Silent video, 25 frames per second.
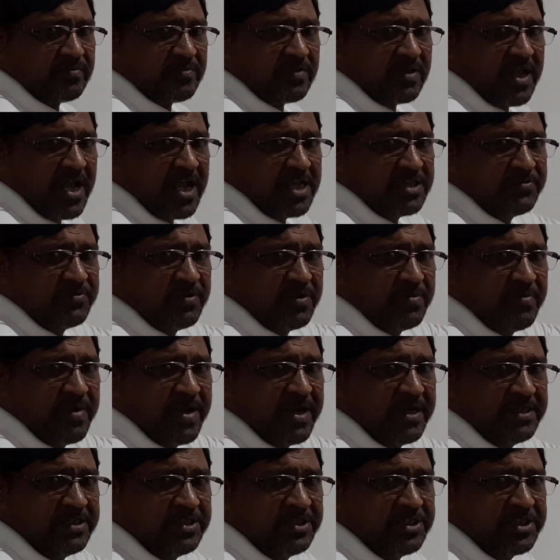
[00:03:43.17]
has been
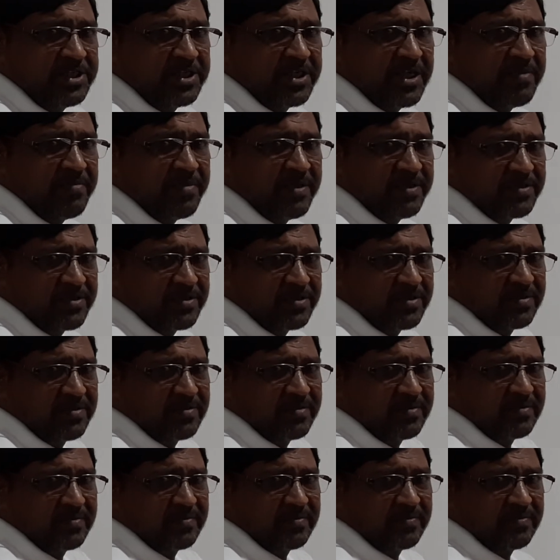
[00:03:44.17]
made GMS.
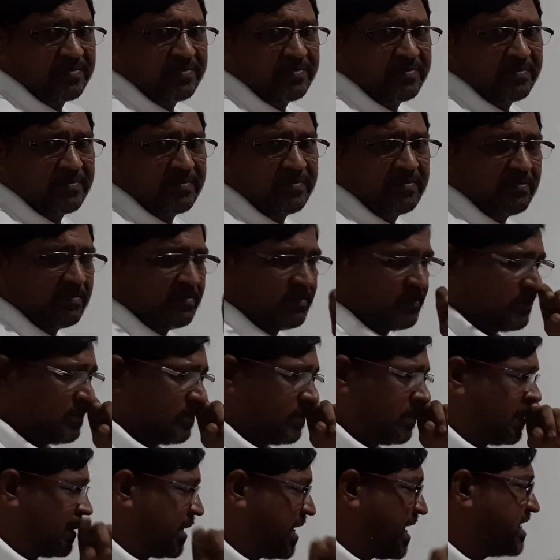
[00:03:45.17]

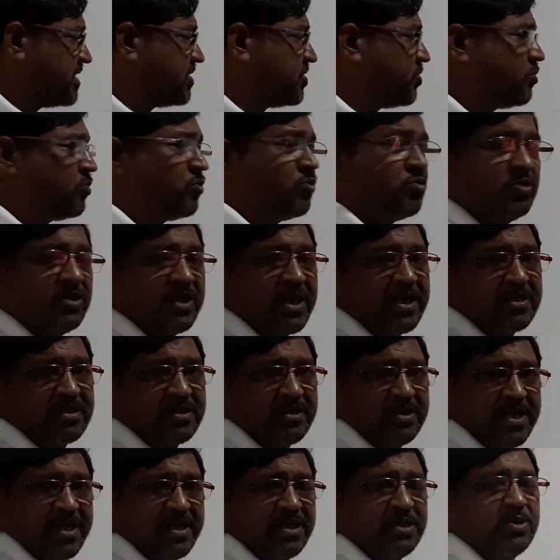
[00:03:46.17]
As you know that
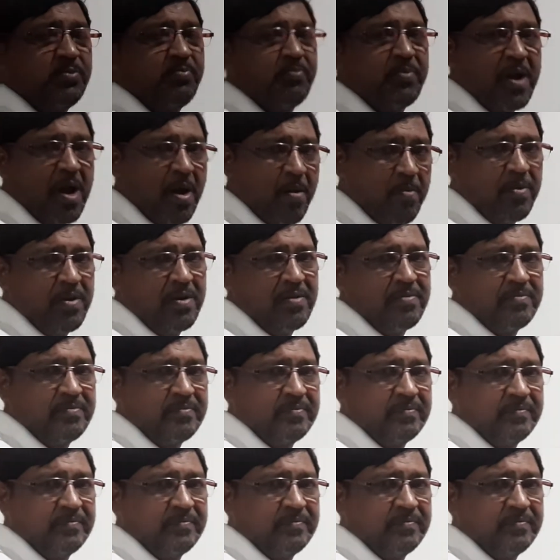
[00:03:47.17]
there is problem